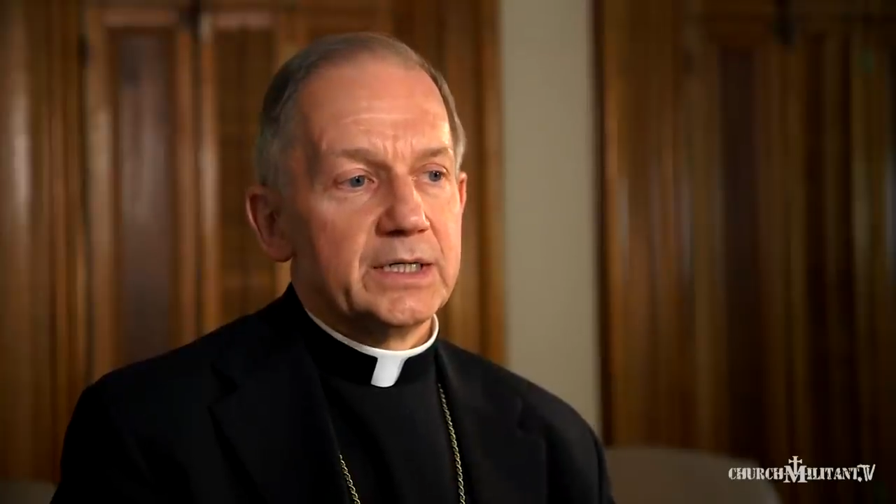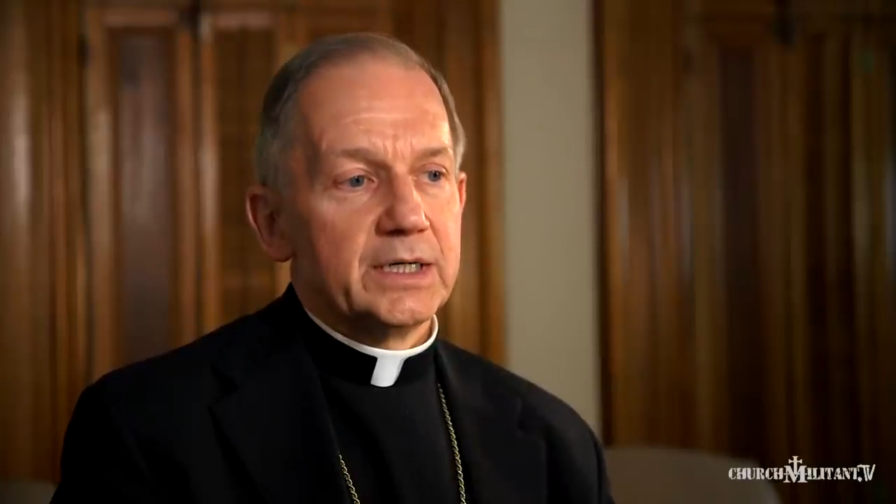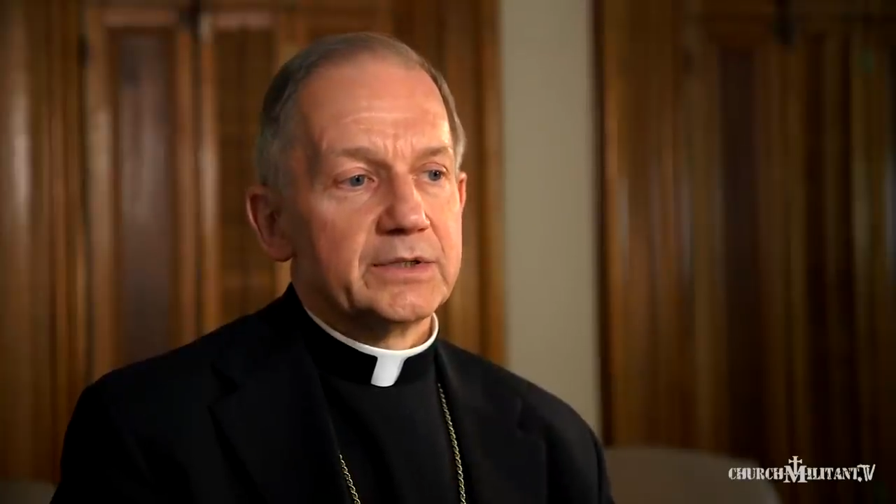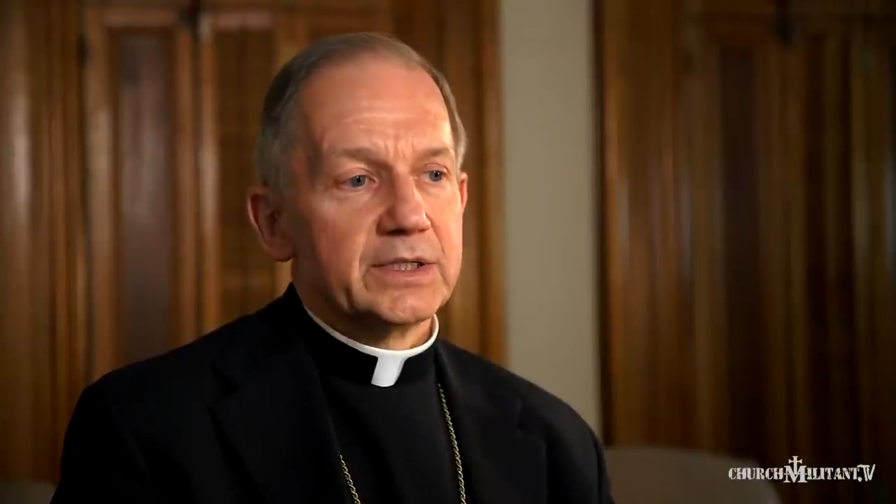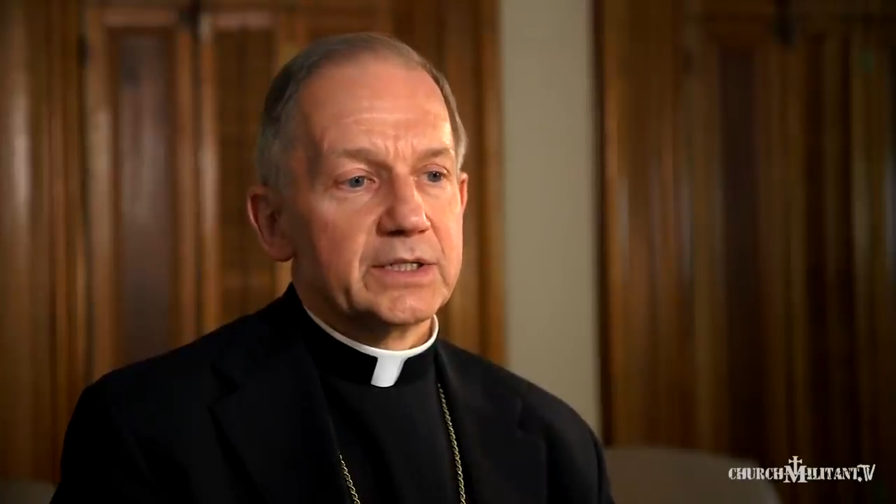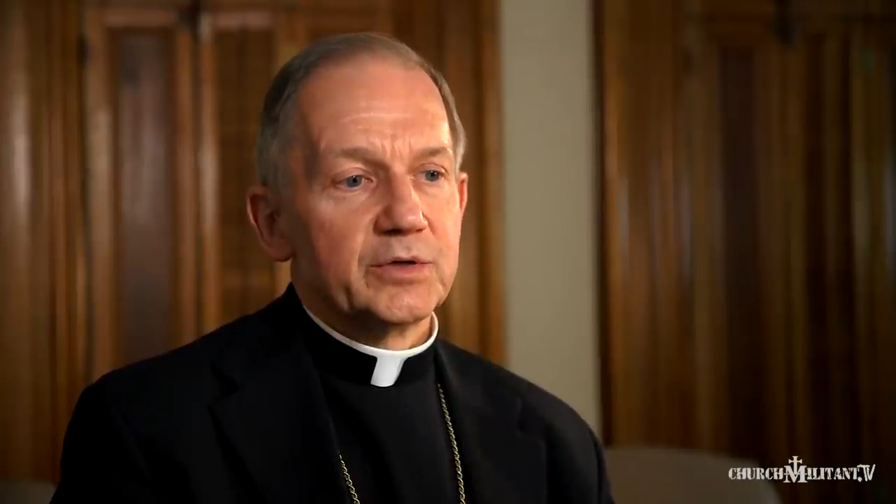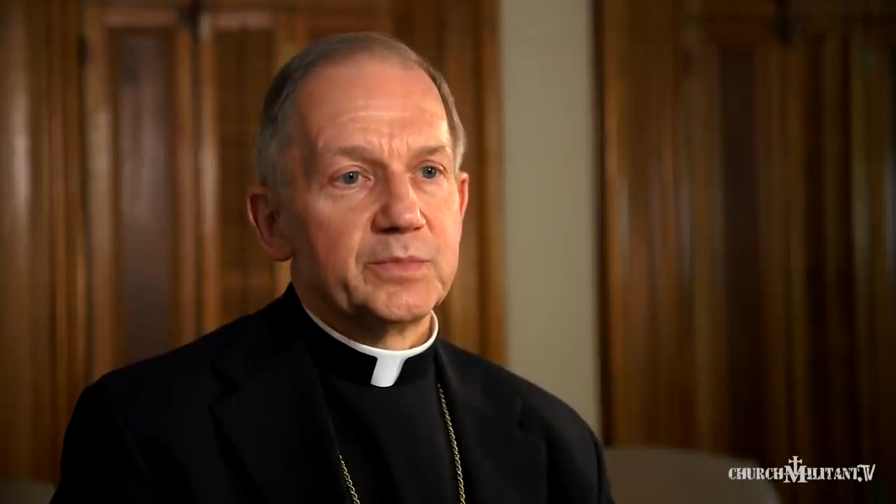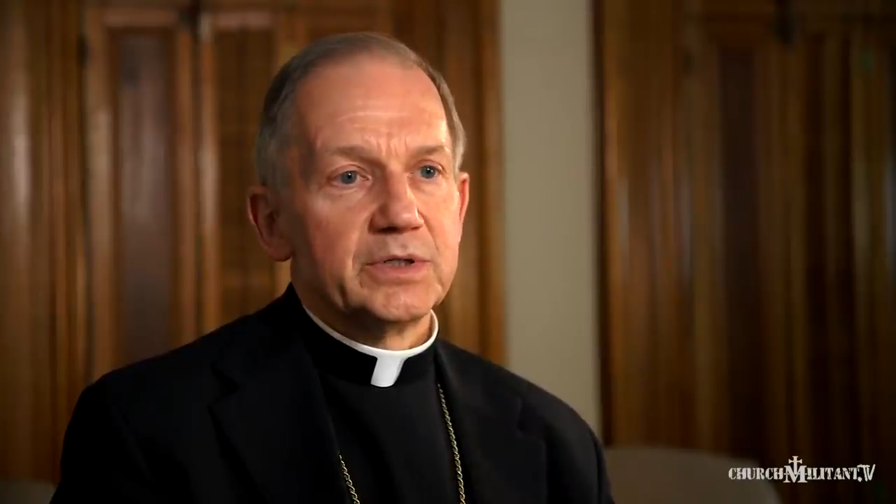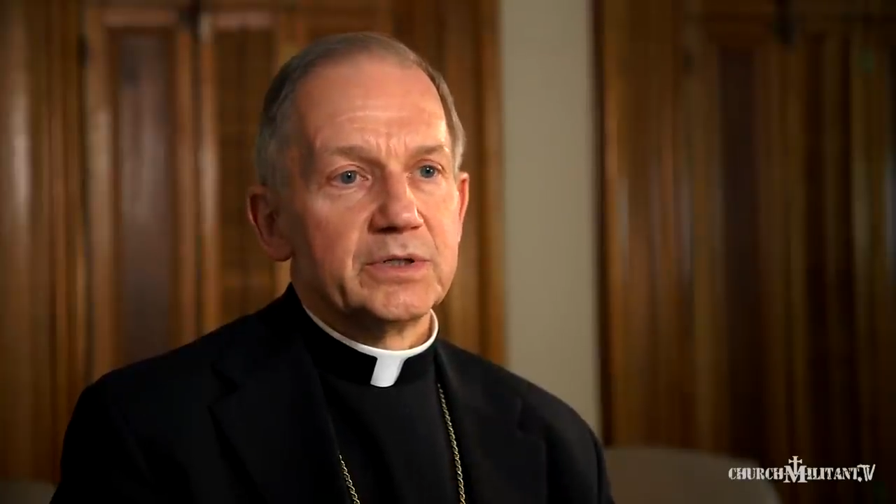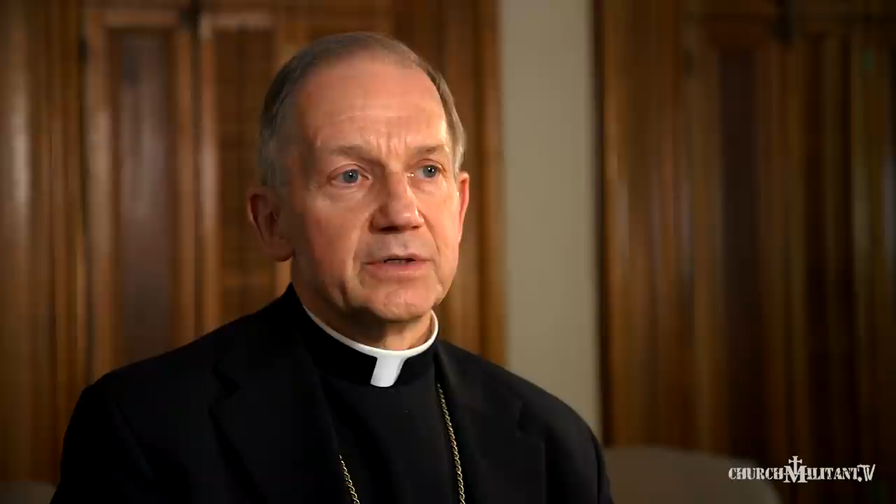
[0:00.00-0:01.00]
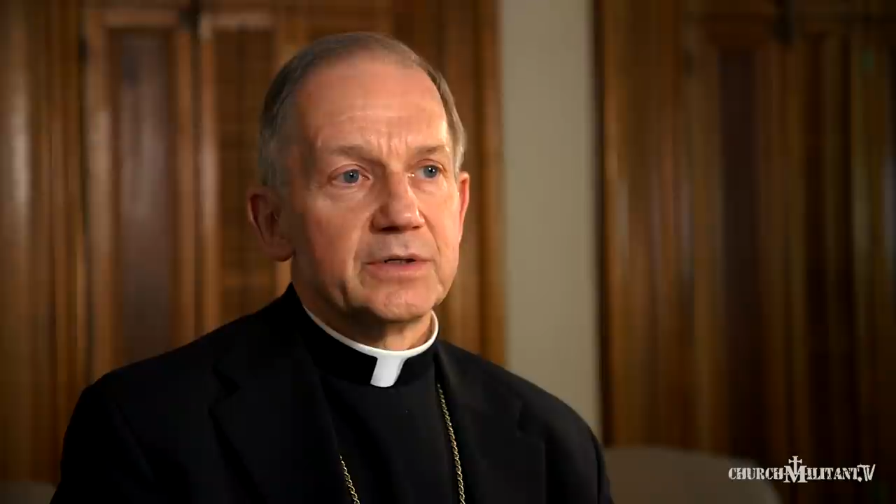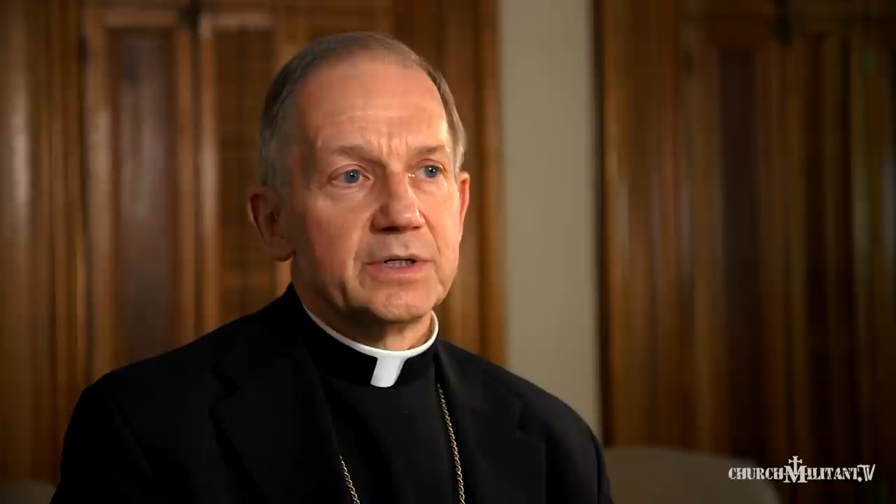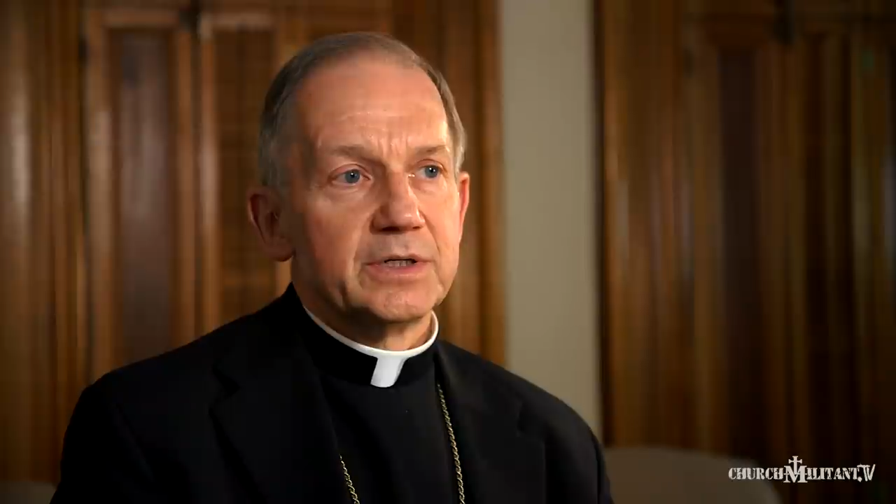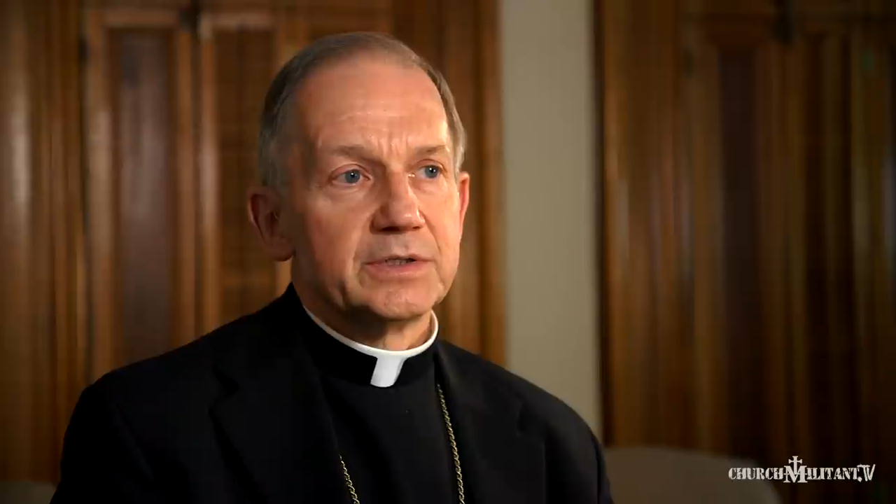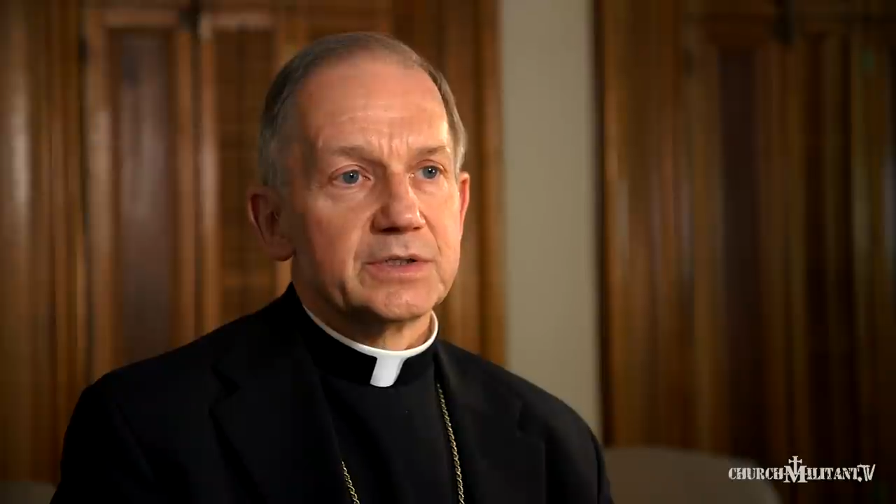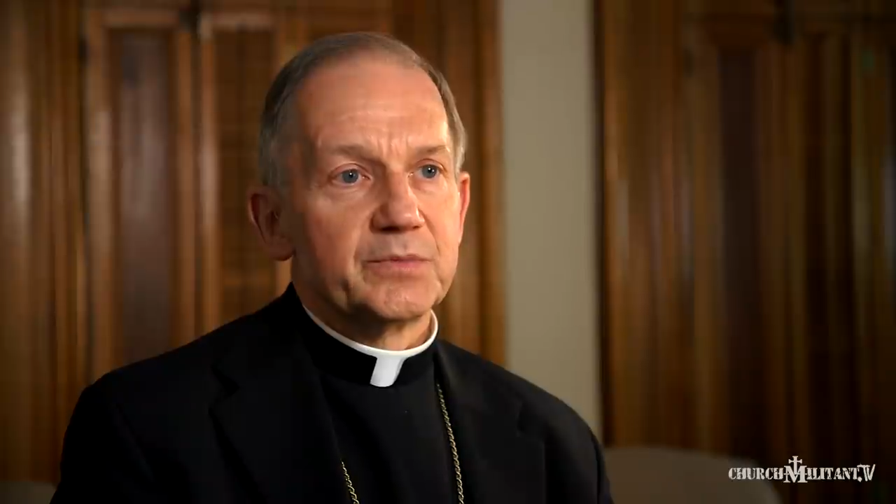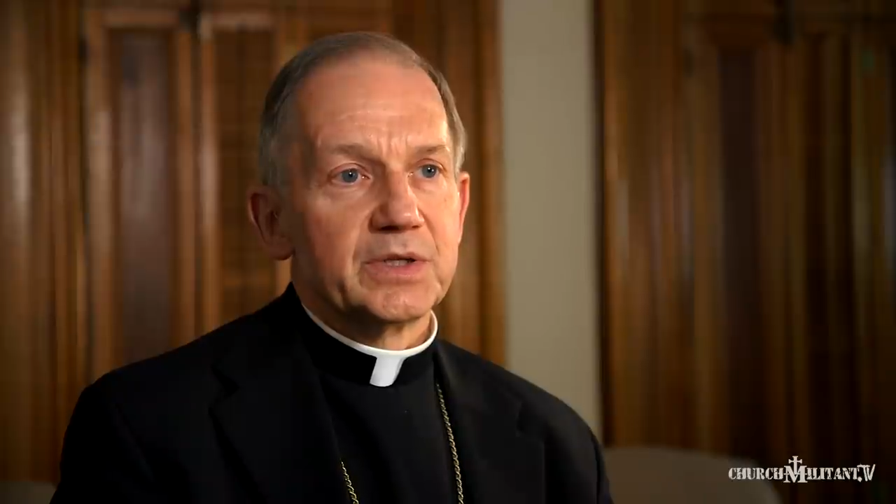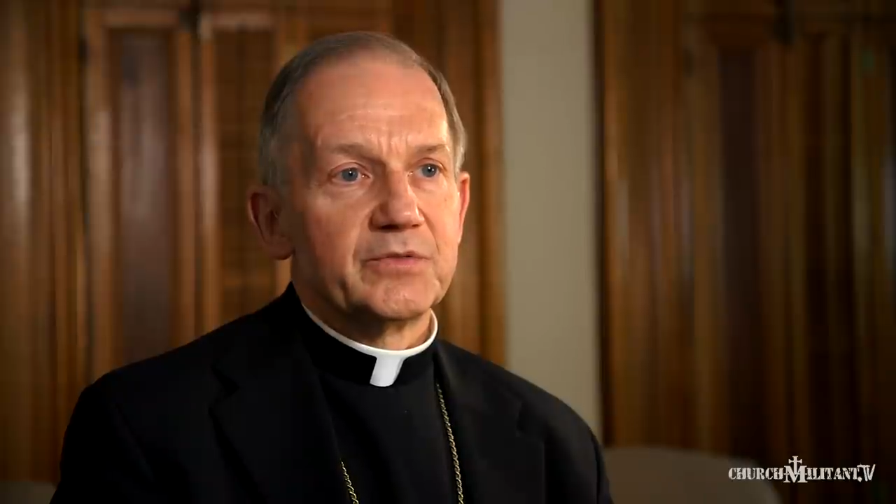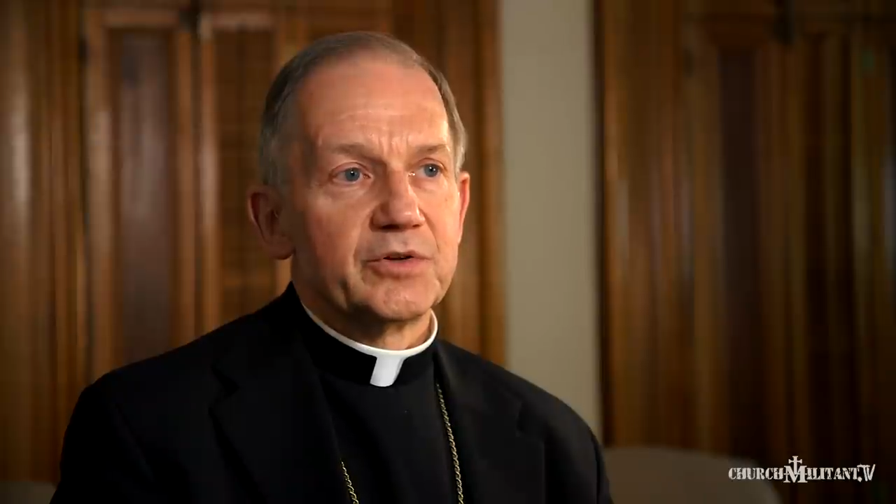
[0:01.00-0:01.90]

I think that'll be something